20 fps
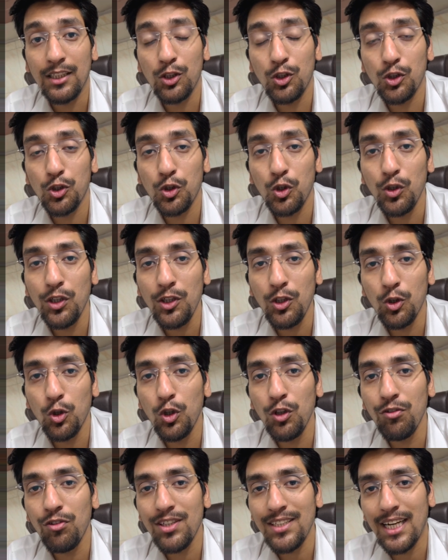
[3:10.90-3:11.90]
So the
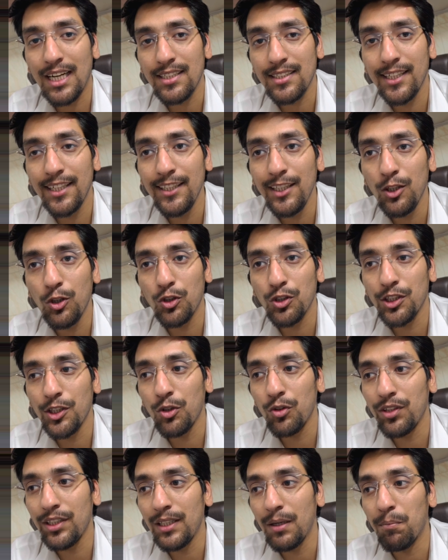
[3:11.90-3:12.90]
court was asking the question
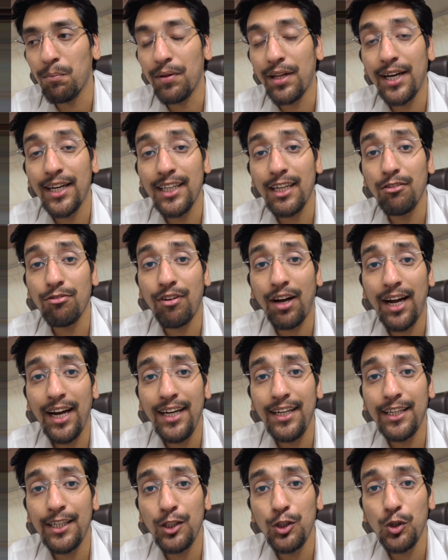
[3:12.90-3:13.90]
to the complainant that
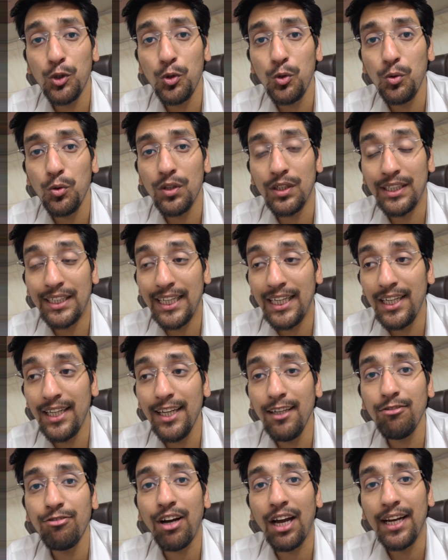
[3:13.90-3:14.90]
why did you delay
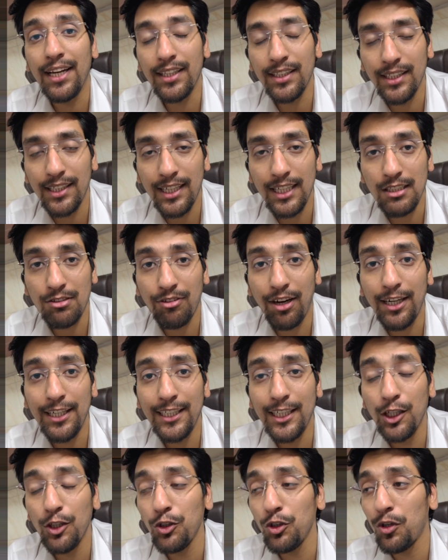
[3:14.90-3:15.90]
in filing the case, why
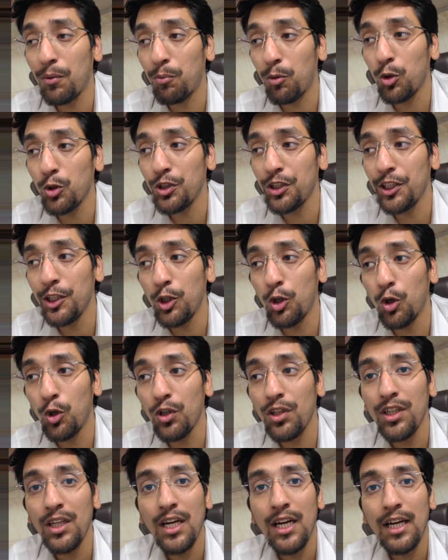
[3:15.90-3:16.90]
didn't you approach the
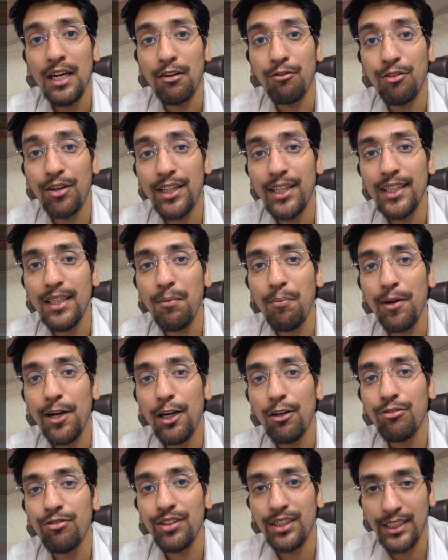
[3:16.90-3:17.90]
court within the
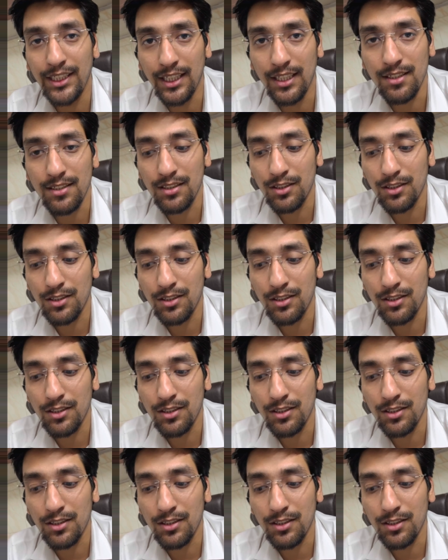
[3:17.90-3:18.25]
period of 3 years.